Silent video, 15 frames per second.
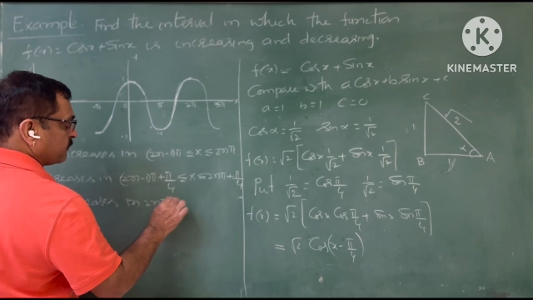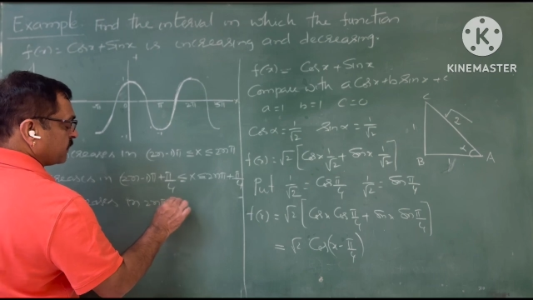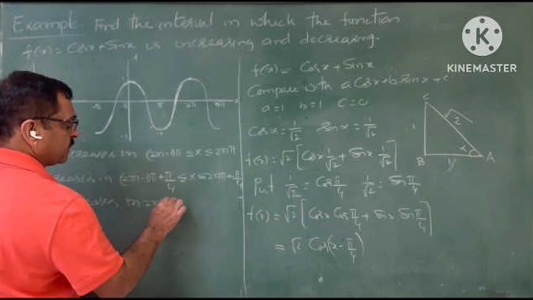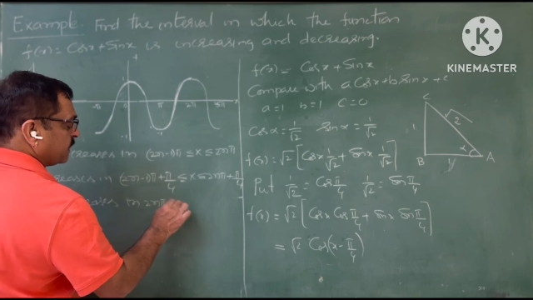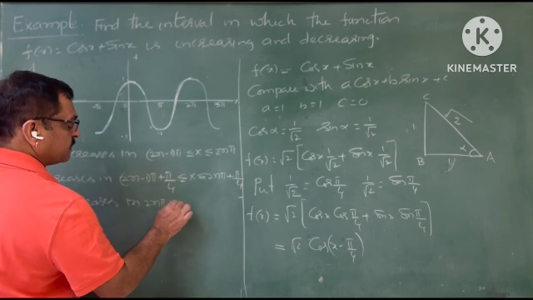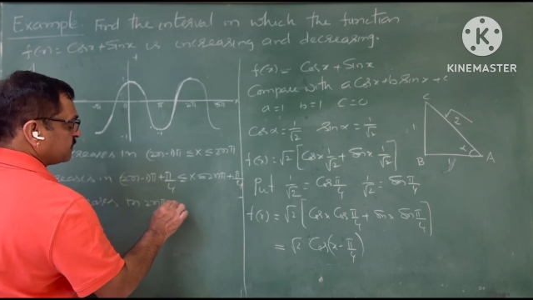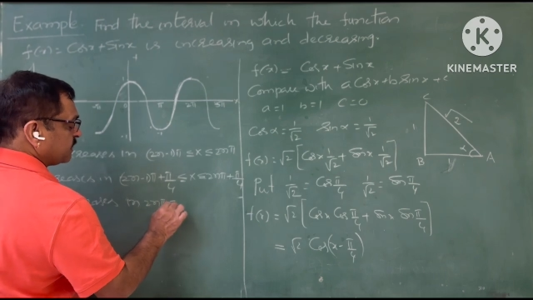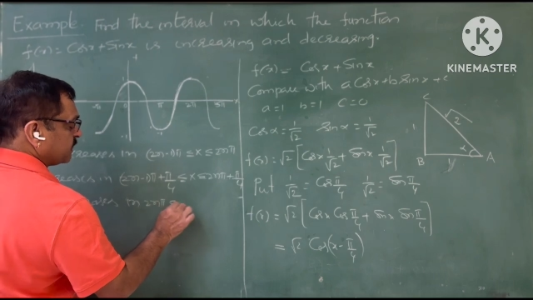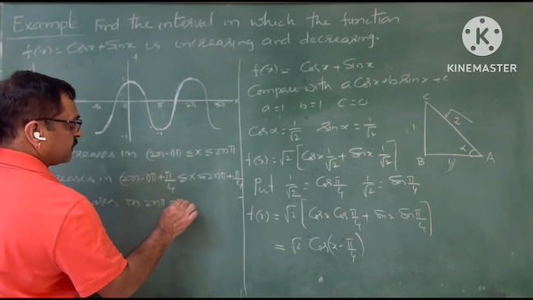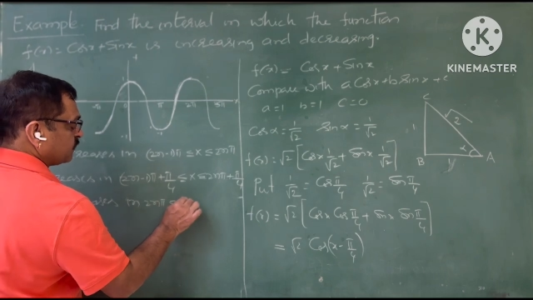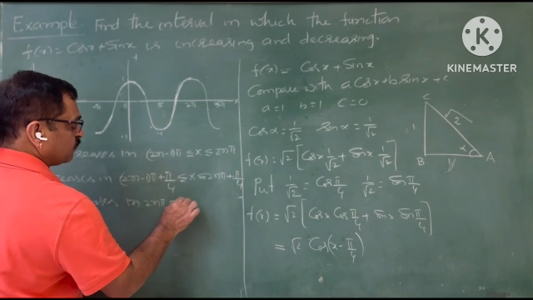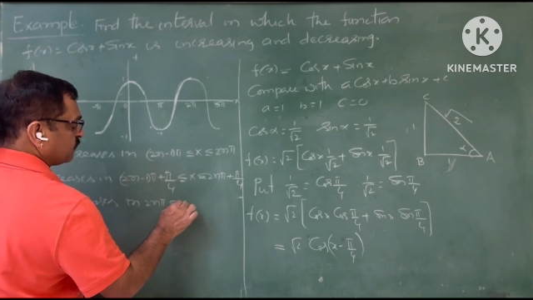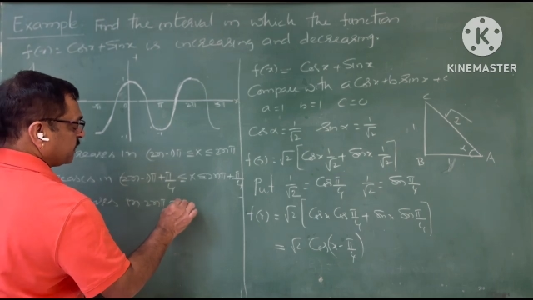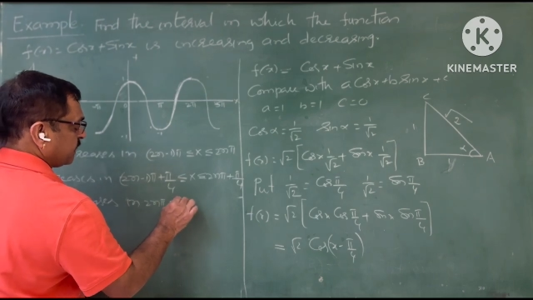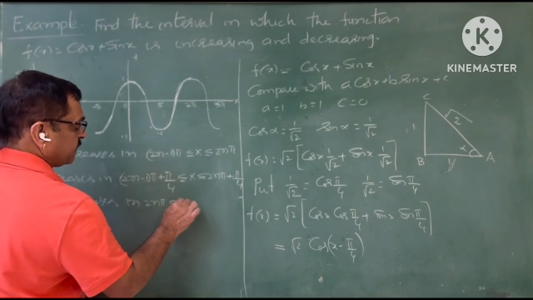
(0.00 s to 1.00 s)
less than or
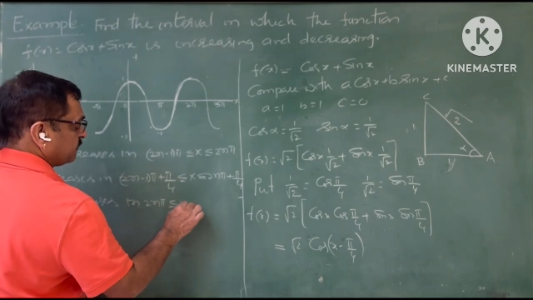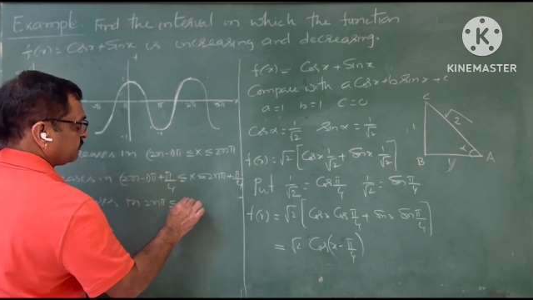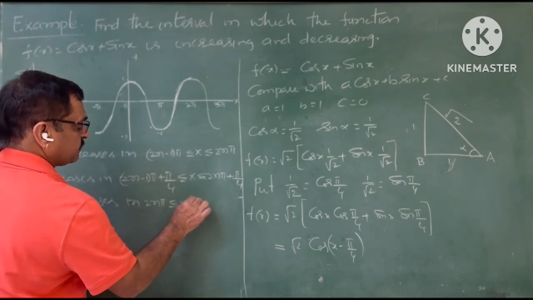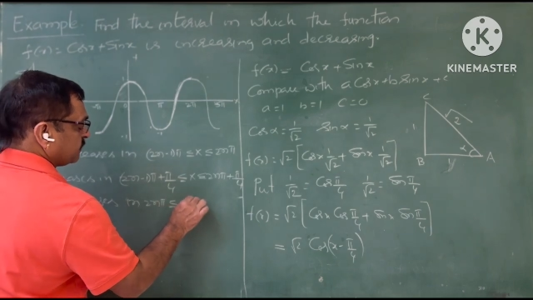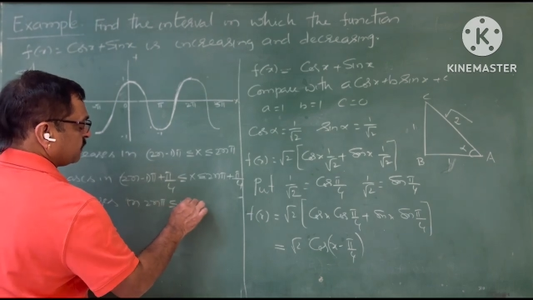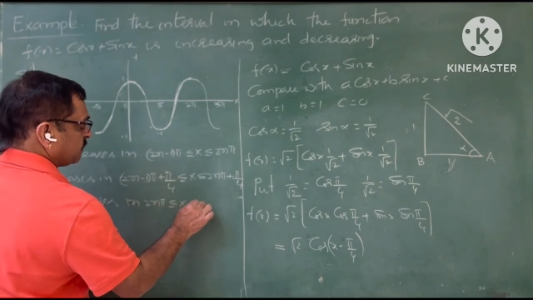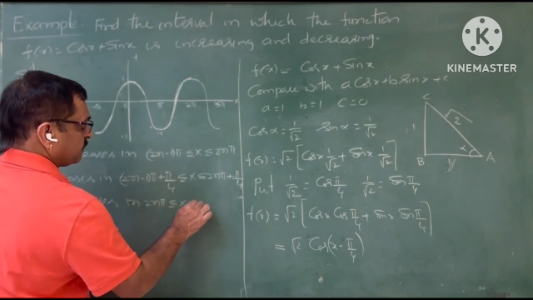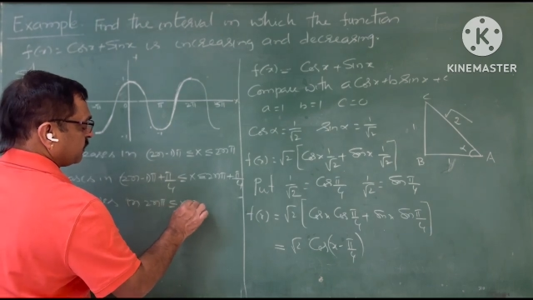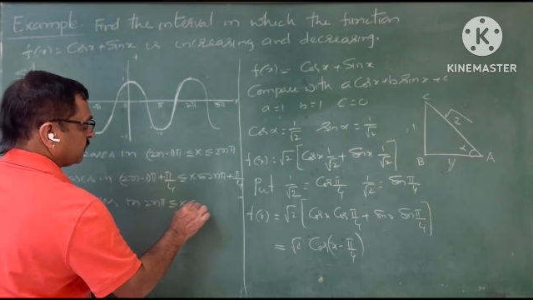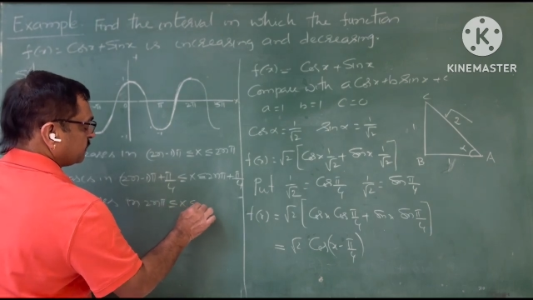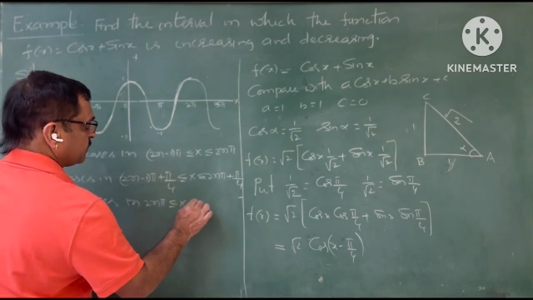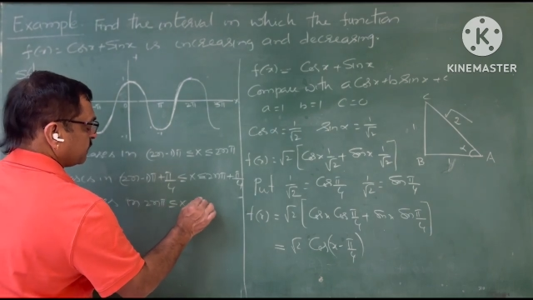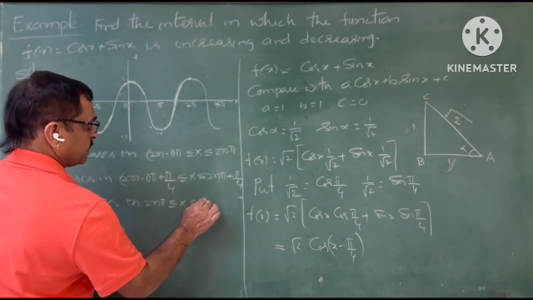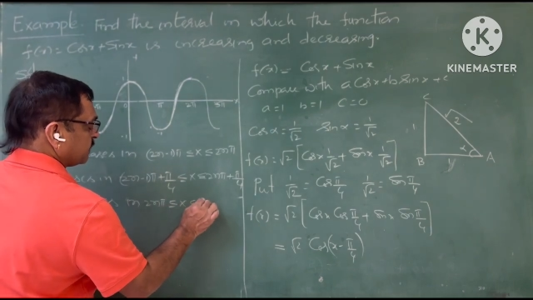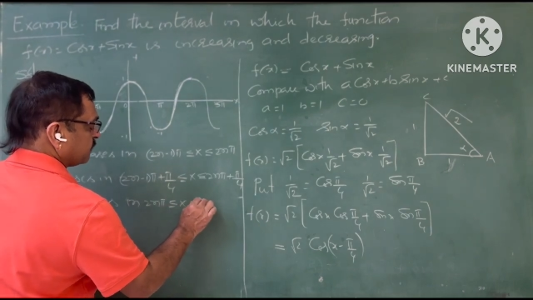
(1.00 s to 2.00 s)
equal to x less
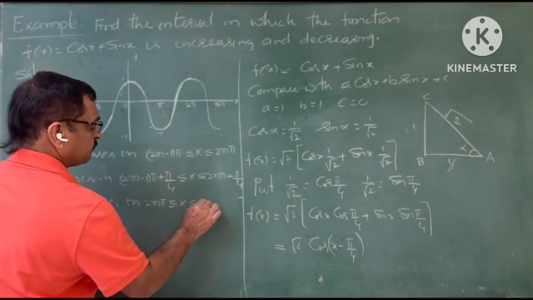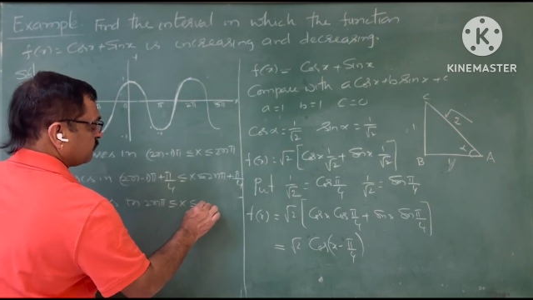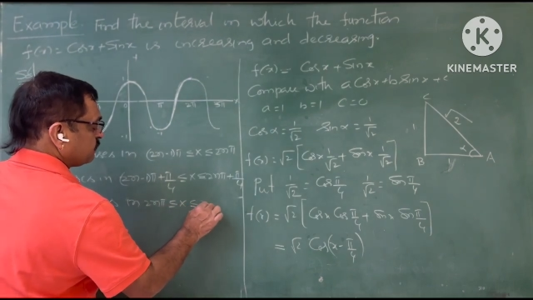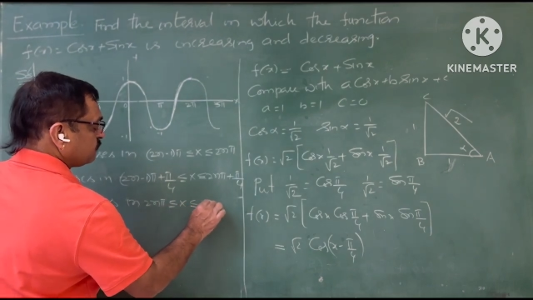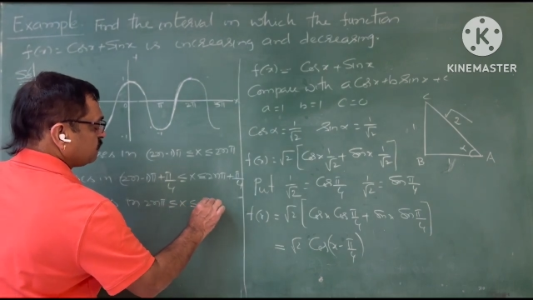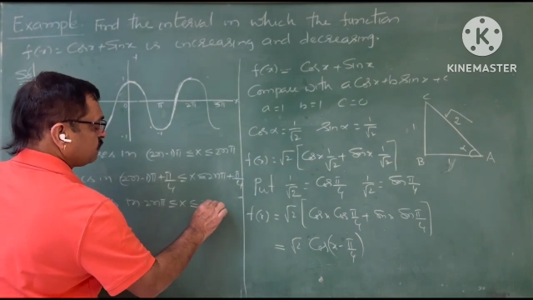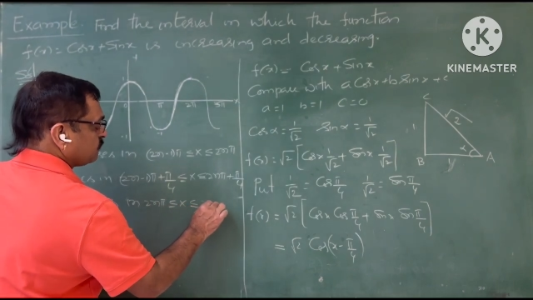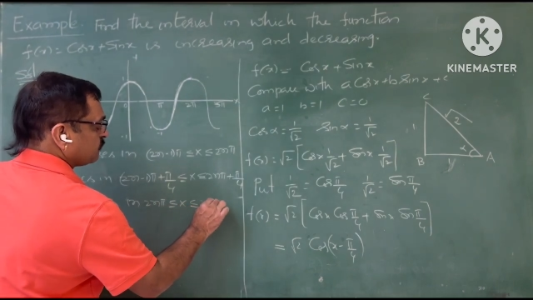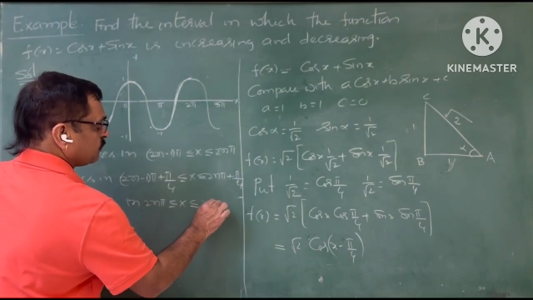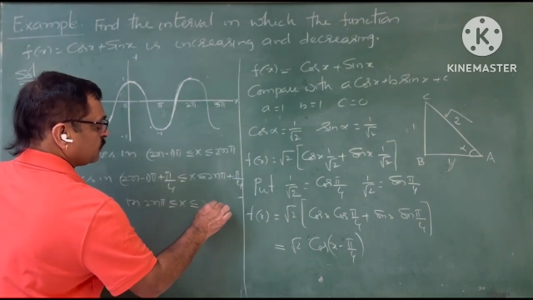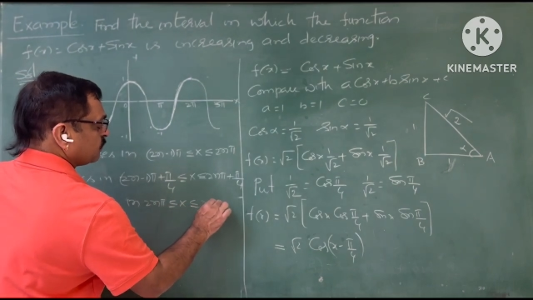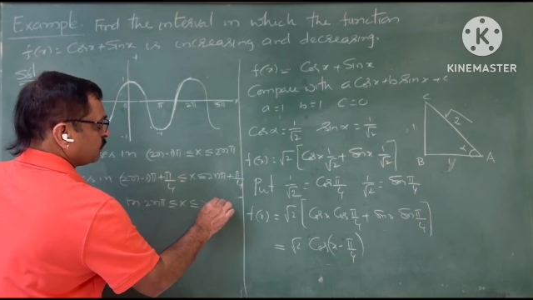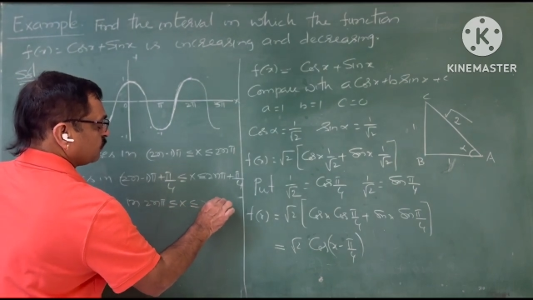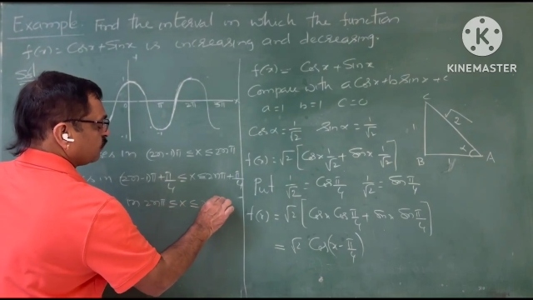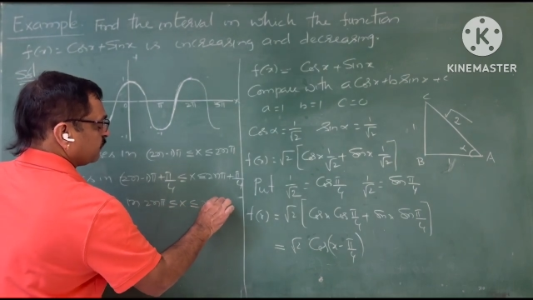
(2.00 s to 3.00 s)
than or equal to
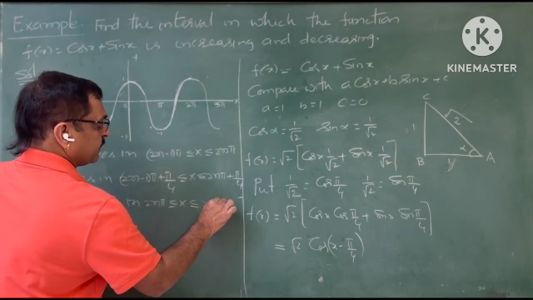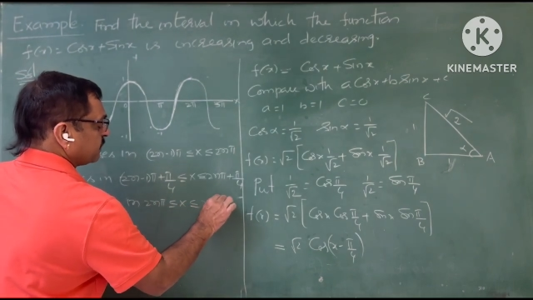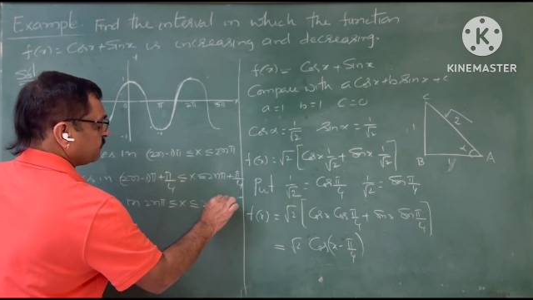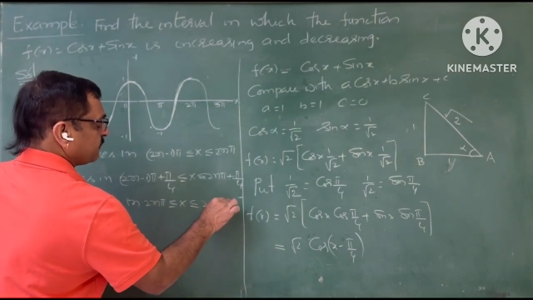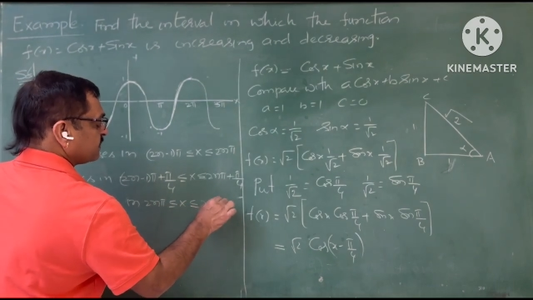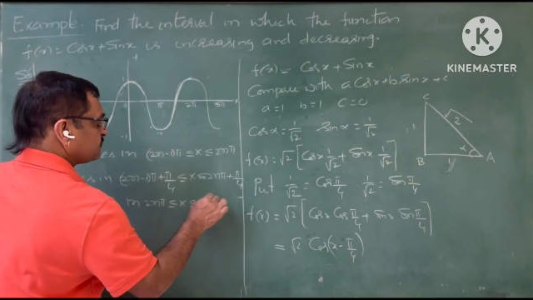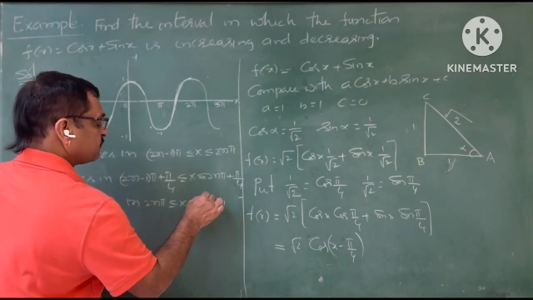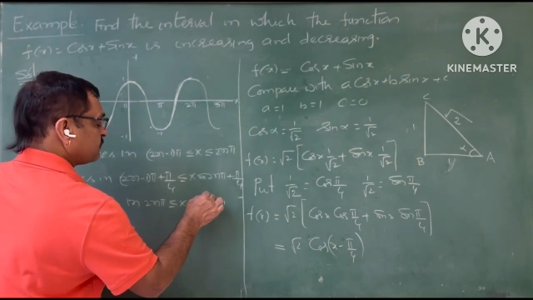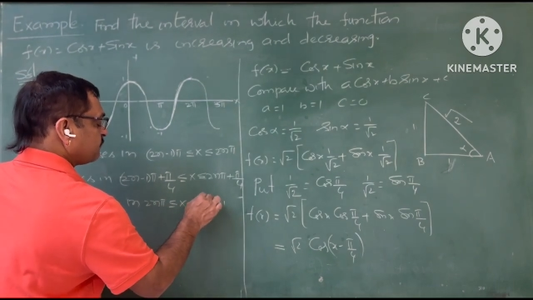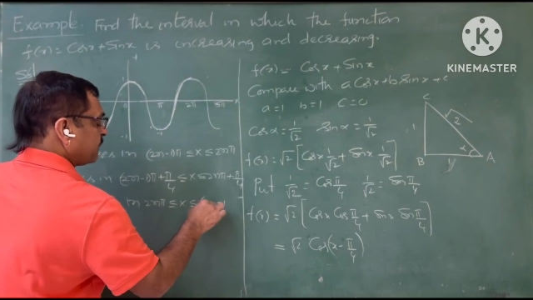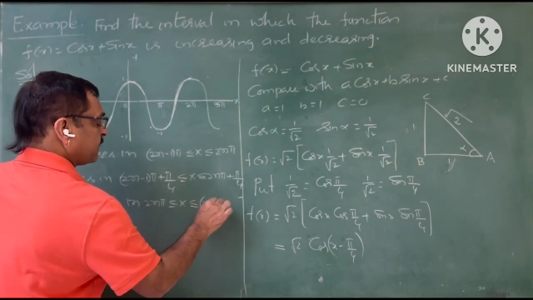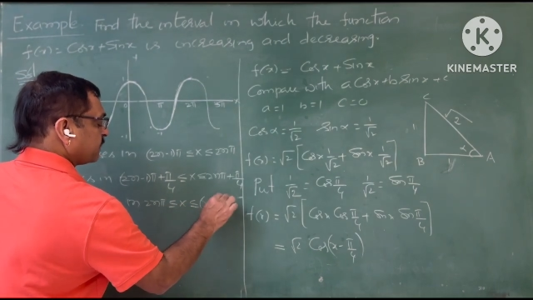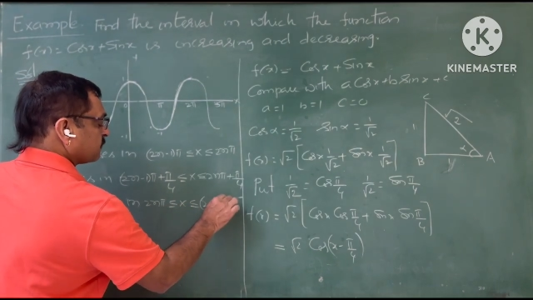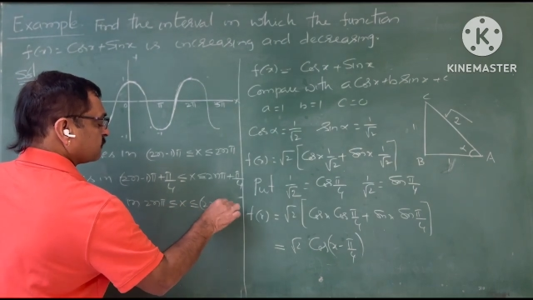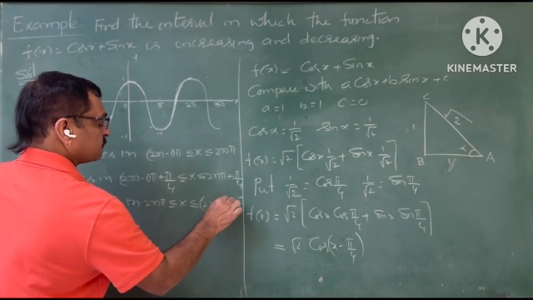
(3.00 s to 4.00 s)
2n plus 1 pi.